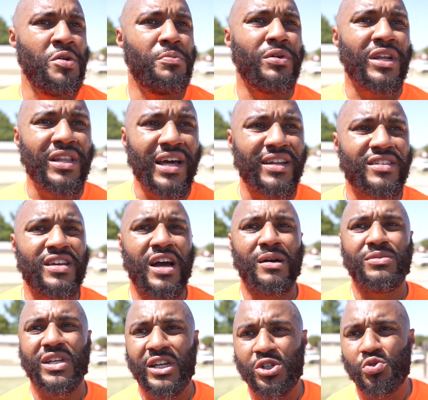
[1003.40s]
But a lot of
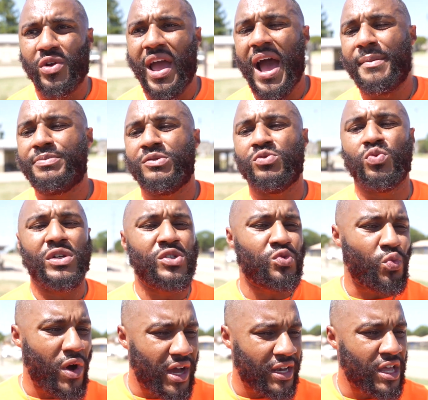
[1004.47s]
times injury happens
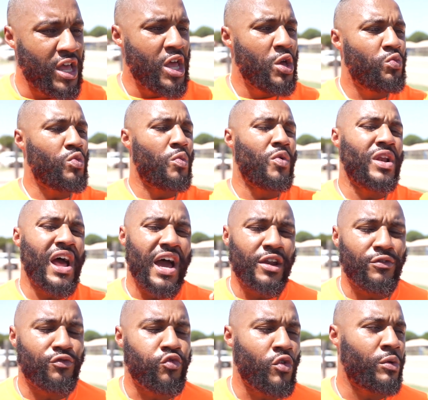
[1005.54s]
when we're not
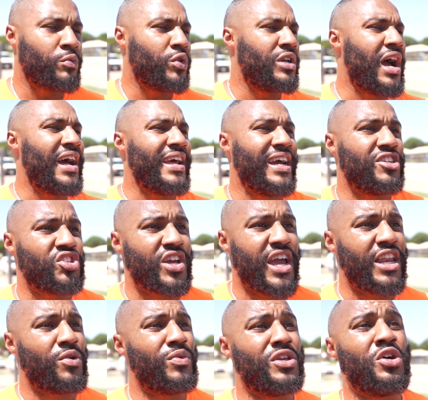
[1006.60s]
informed, we're not
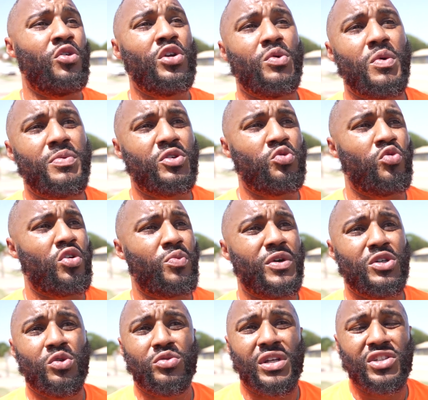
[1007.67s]
educated, we don't know what we're doing, or we
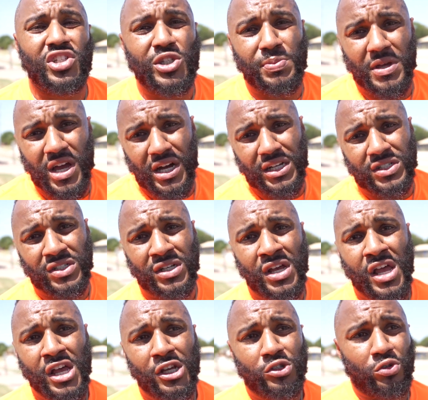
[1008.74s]
do things just because.
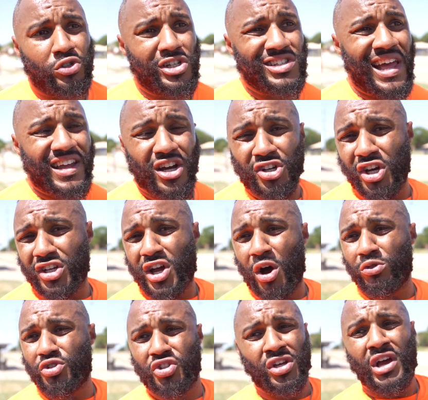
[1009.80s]
So just like a good
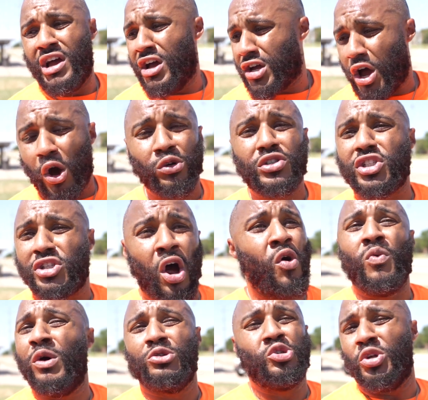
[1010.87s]
coach
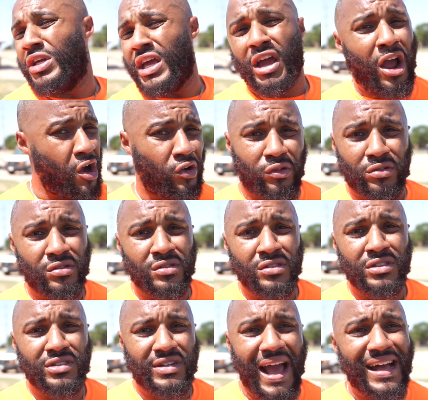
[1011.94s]
don't want you to get hurt.
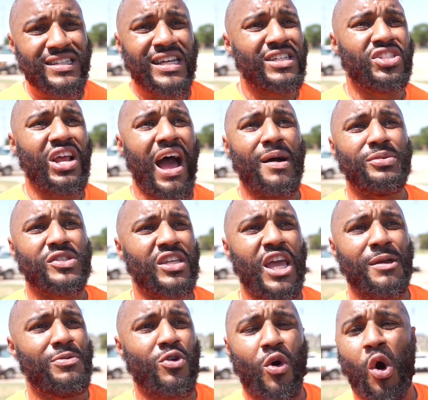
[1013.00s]
That's his job, is to
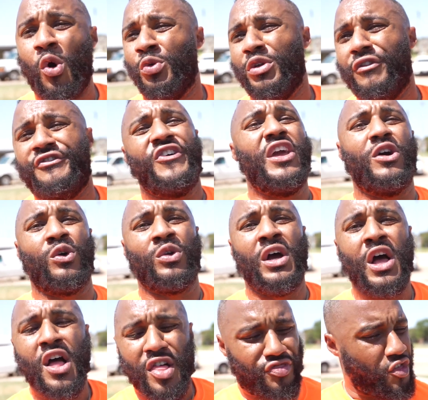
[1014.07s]
keep you on the field.
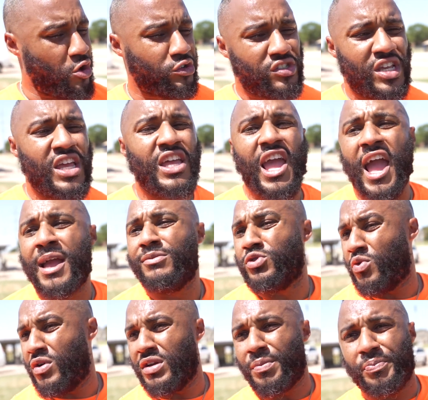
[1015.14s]
13 games,
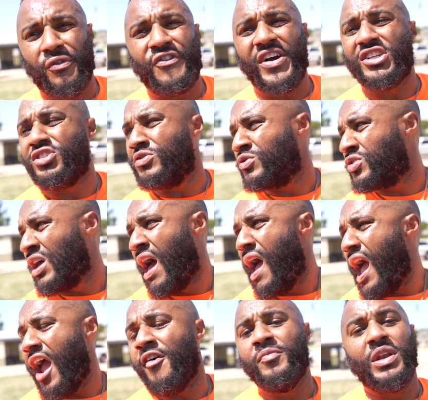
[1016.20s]
or in the professionals,
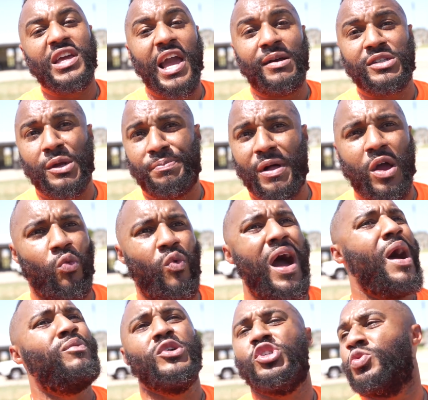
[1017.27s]
however many games they play.
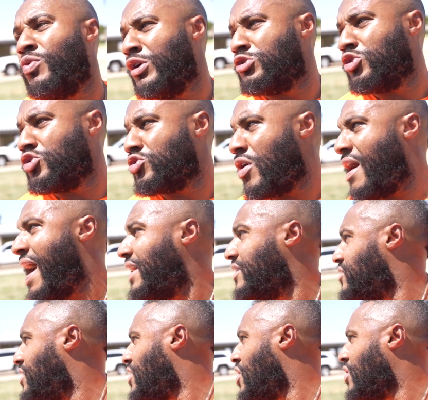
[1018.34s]
Why would you want your star
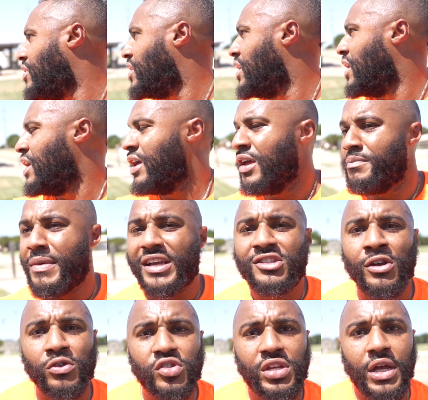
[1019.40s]
athlete hurt? Makes
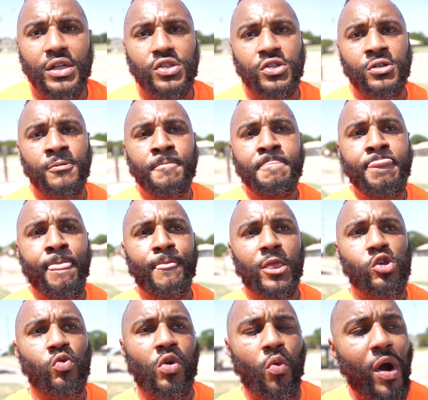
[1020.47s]
no sense.
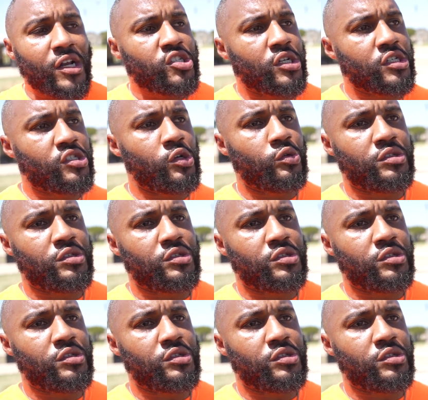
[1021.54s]
So when you're watching us do